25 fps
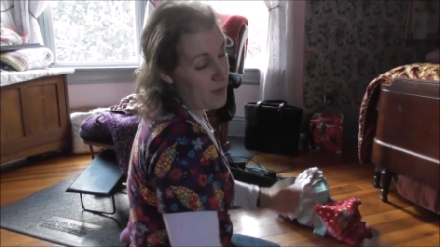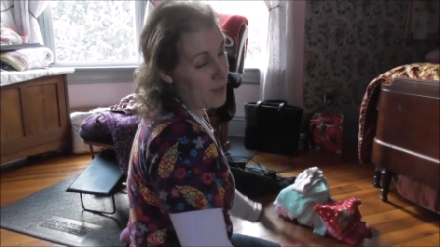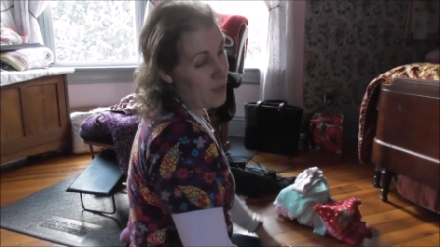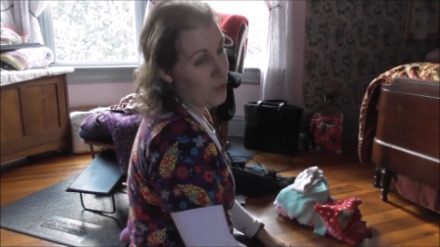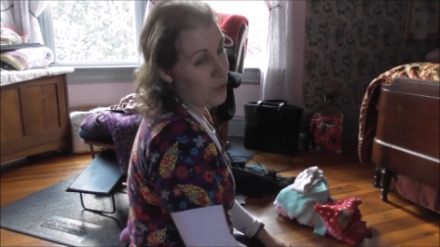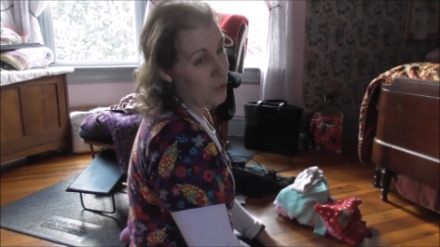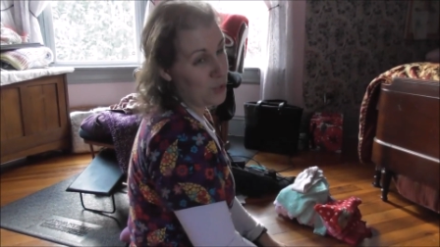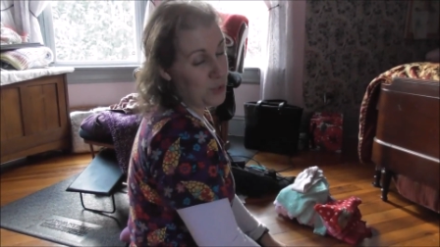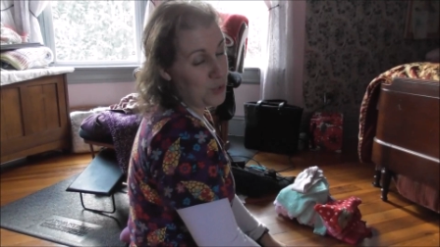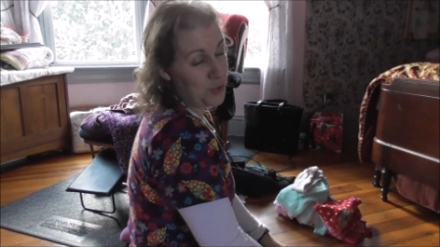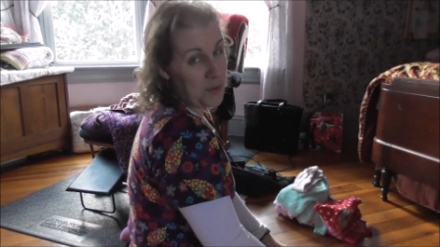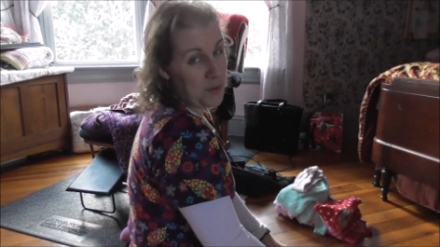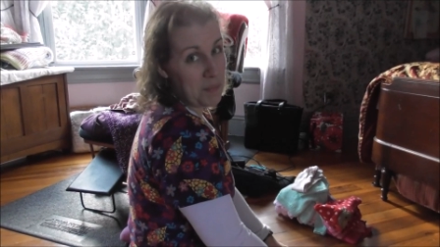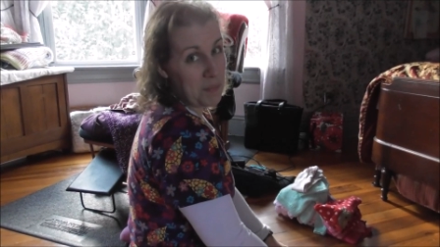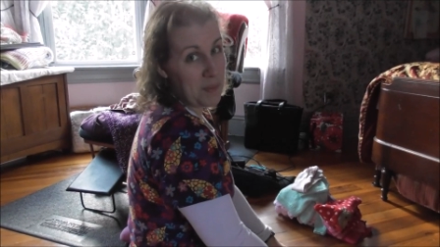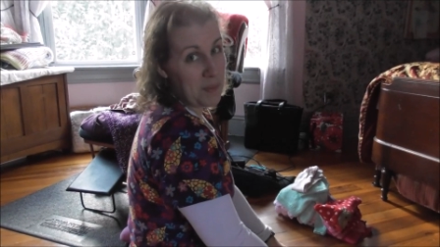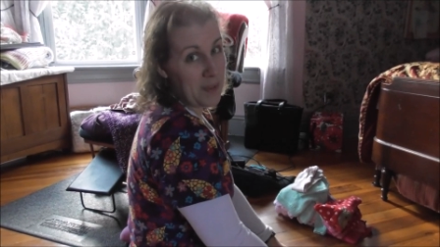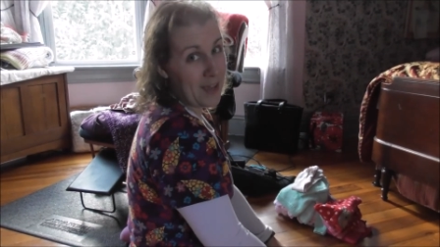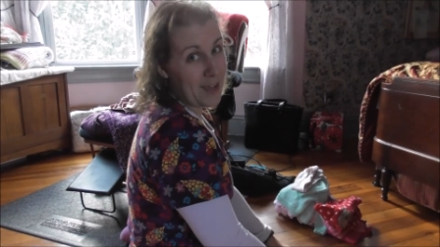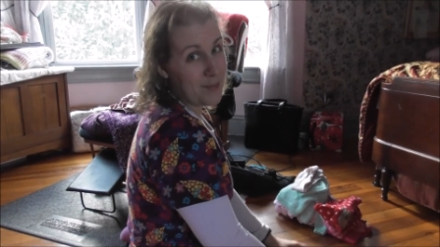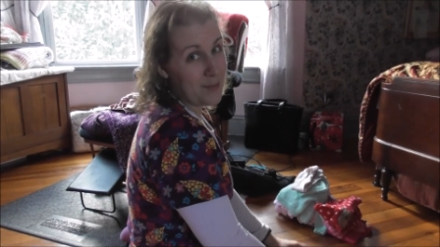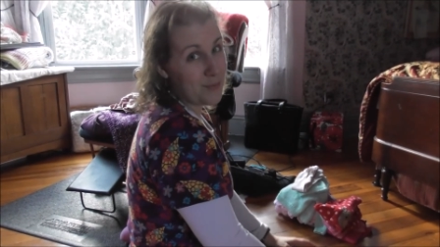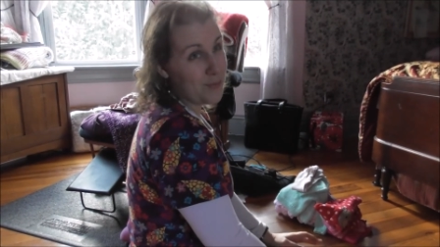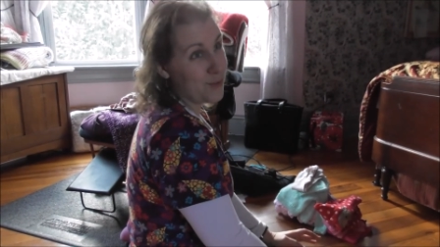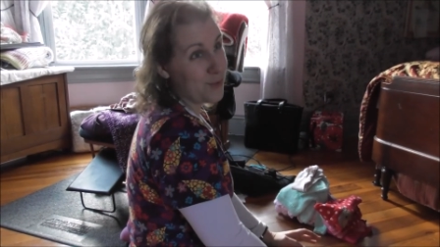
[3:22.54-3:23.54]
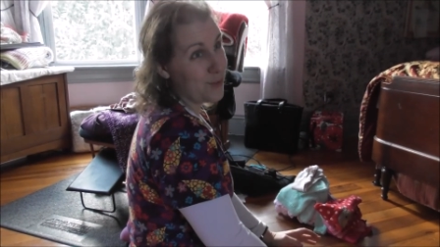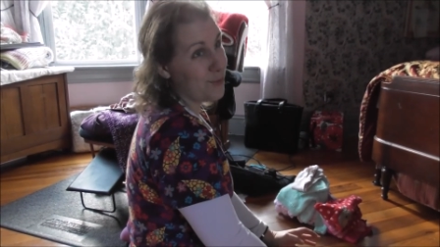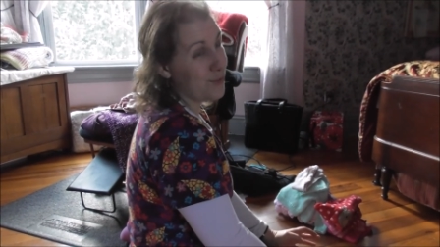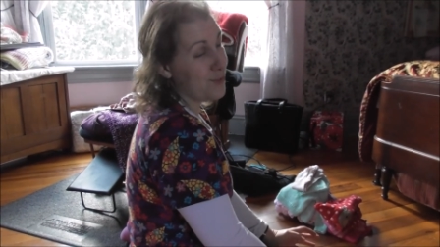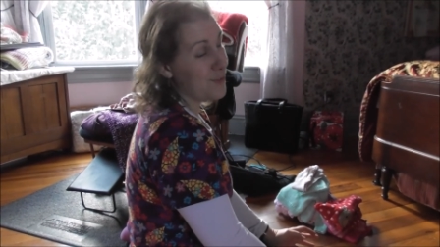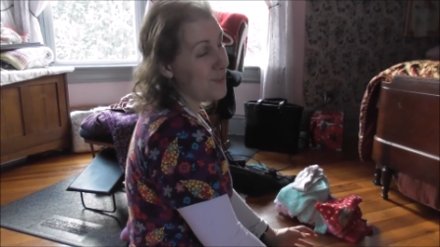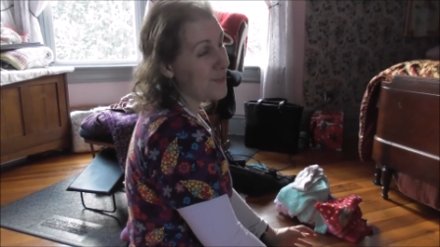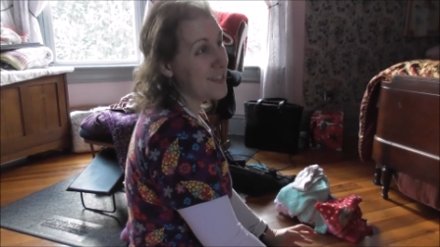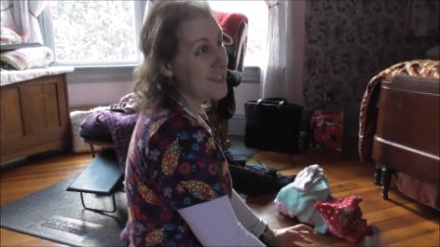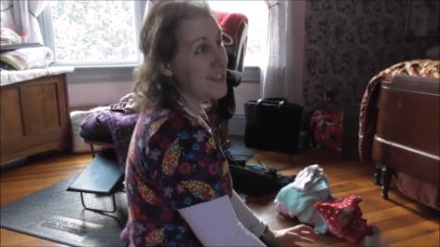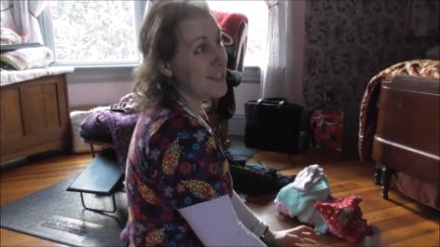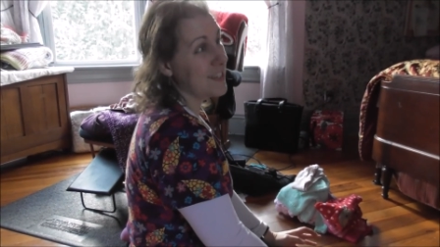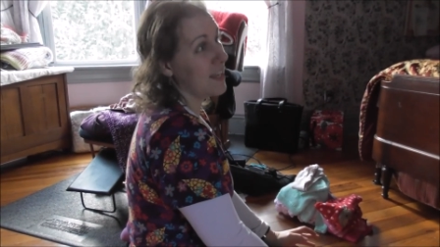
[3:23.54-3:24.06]
clothes you can pick up for
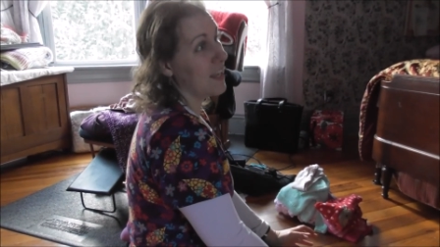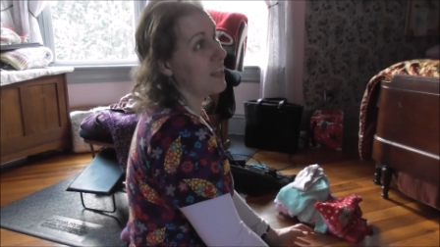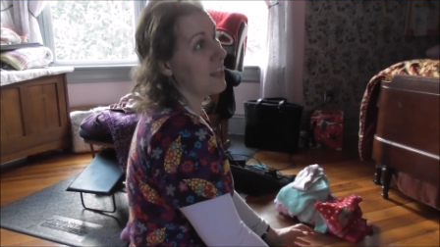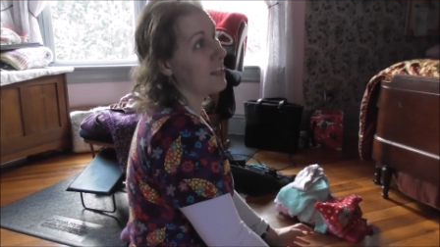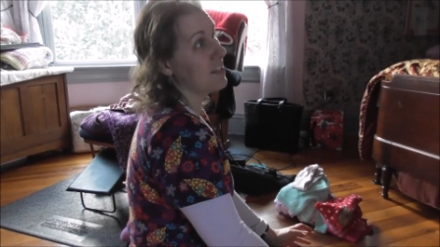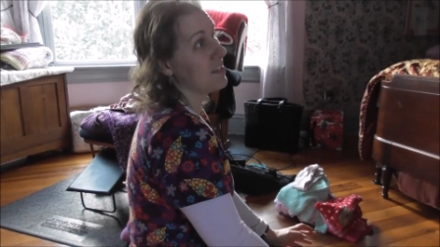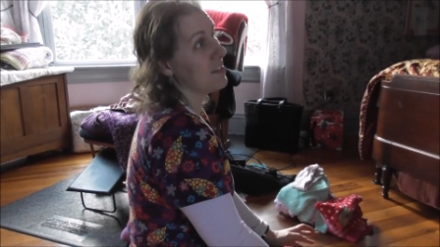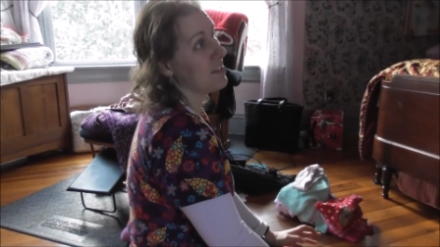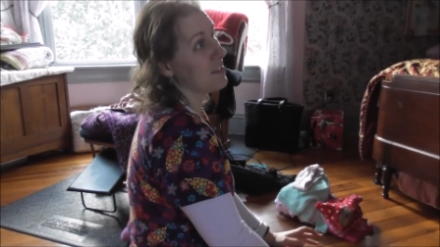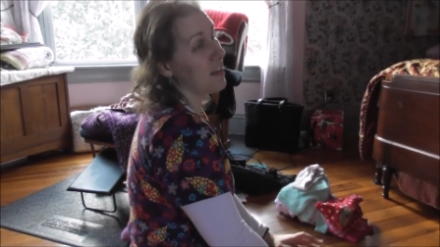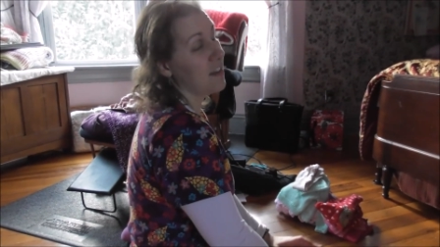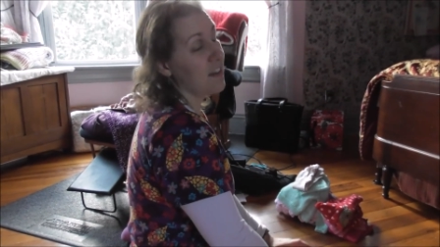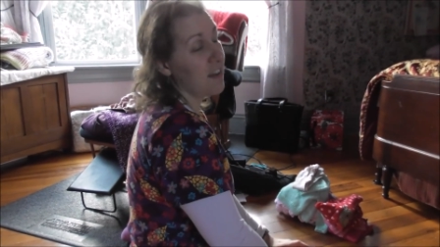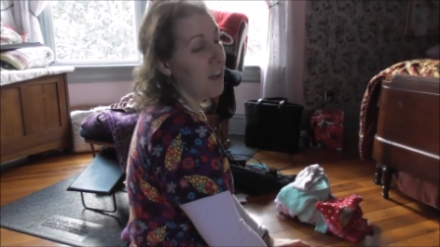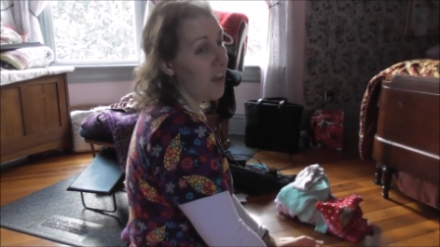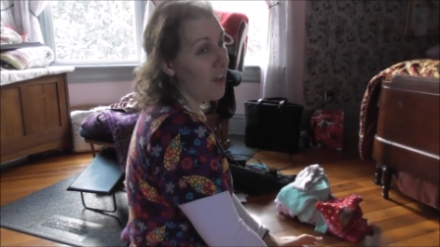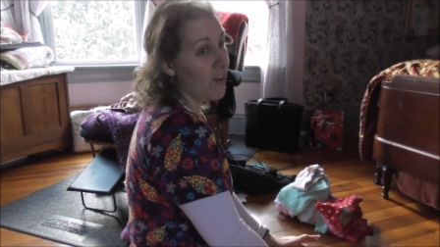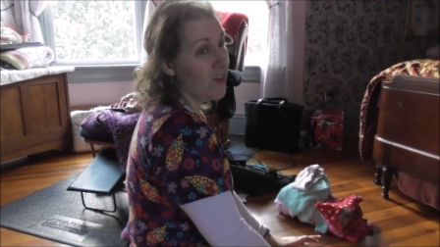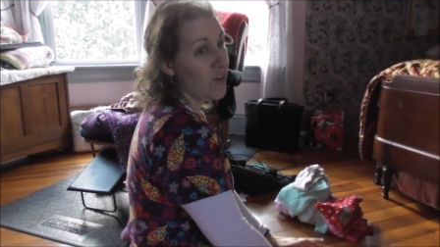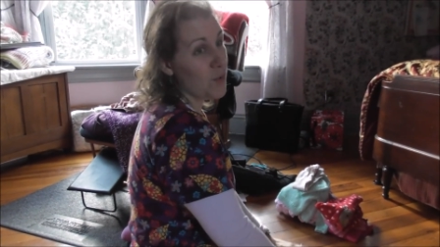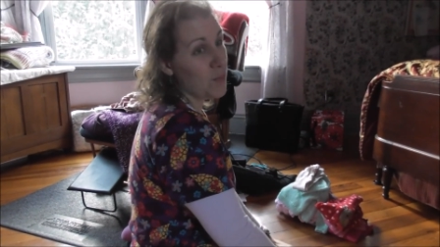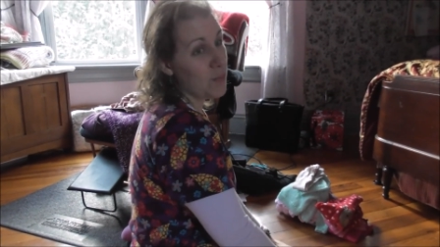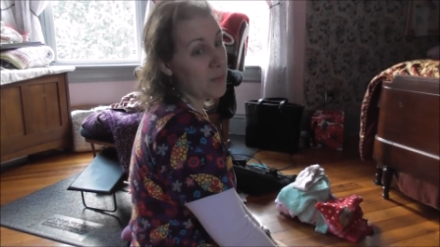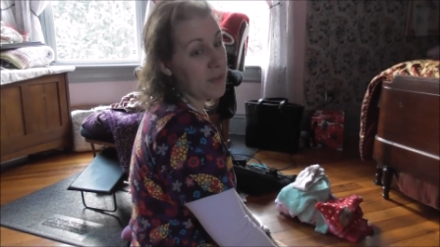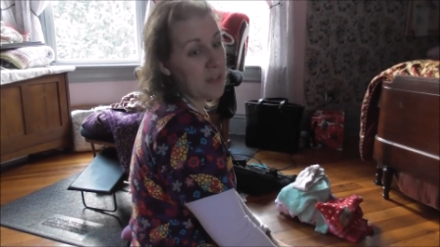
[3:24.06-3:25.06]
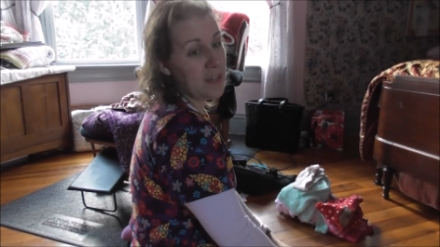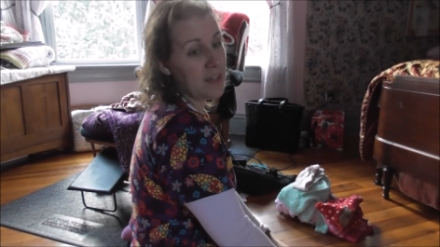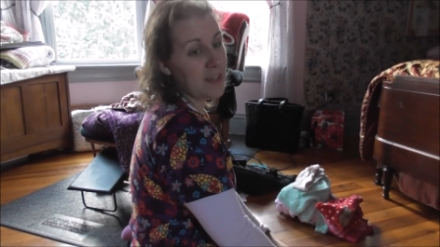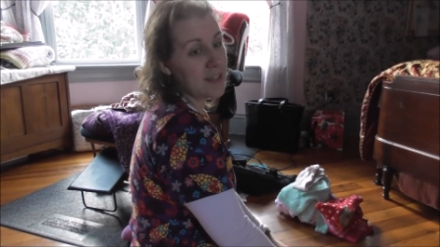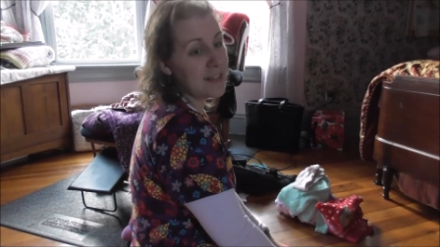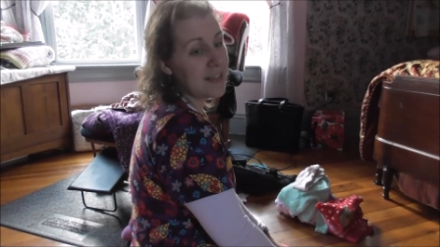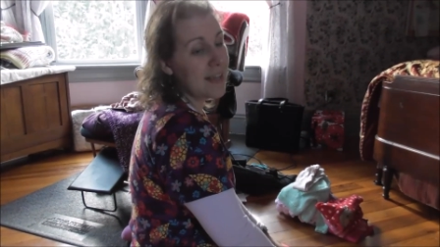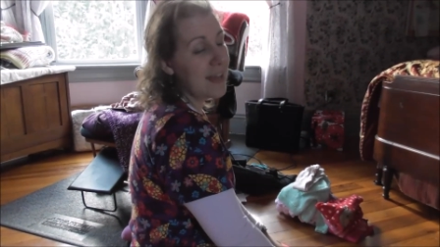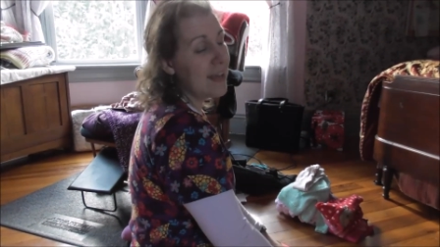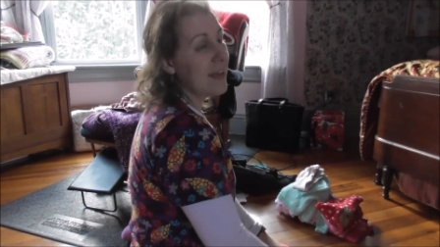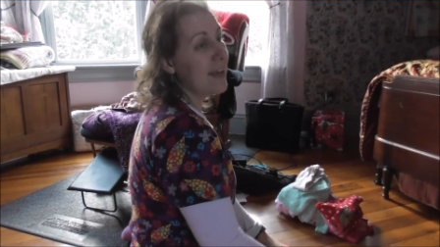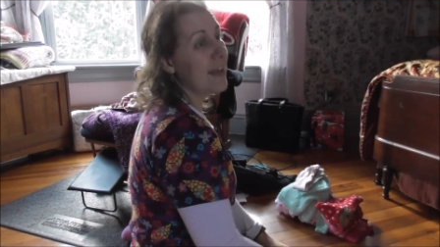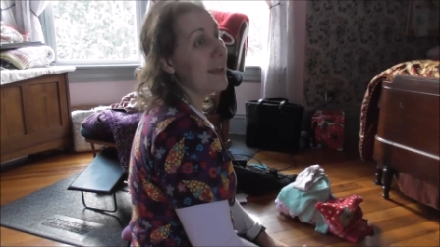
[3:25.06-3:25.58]
50 cents, a dollar a
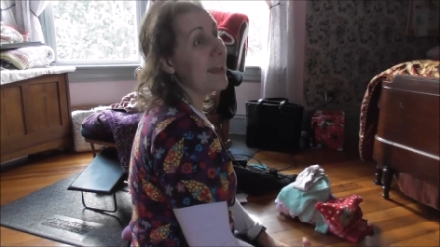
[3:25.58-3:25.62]
piece